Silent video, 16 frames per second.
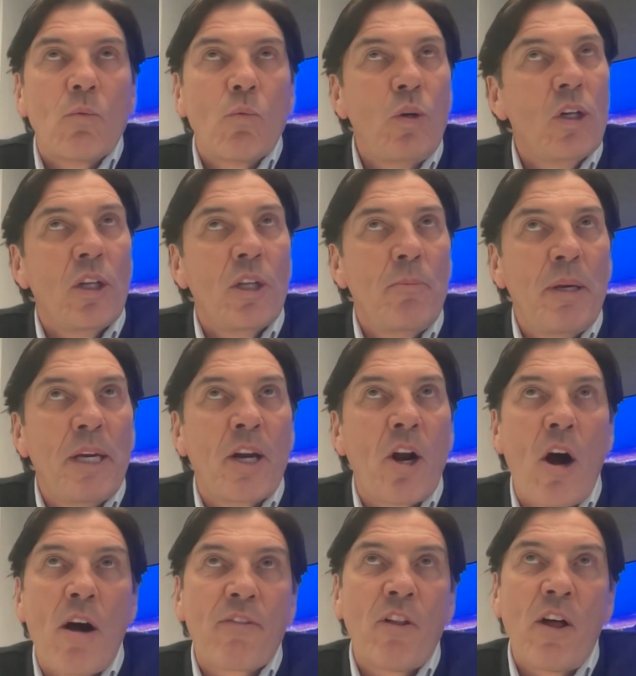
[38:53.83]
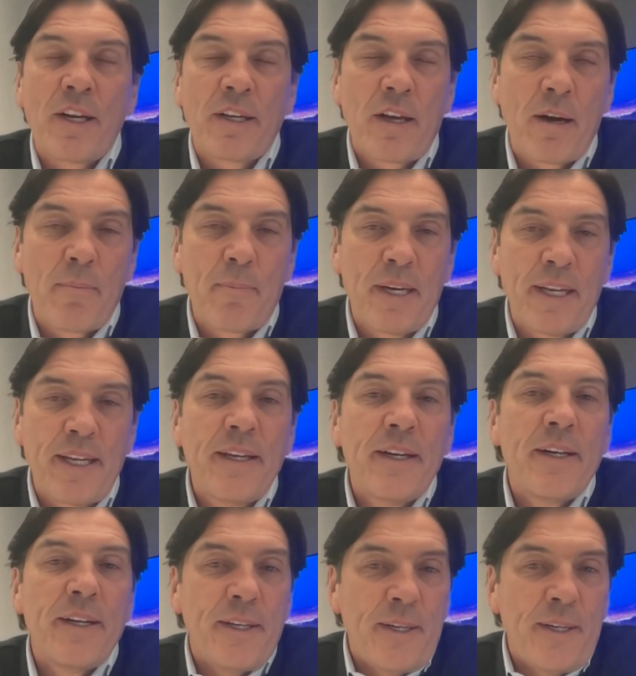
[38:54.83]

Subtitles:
really be an offline company.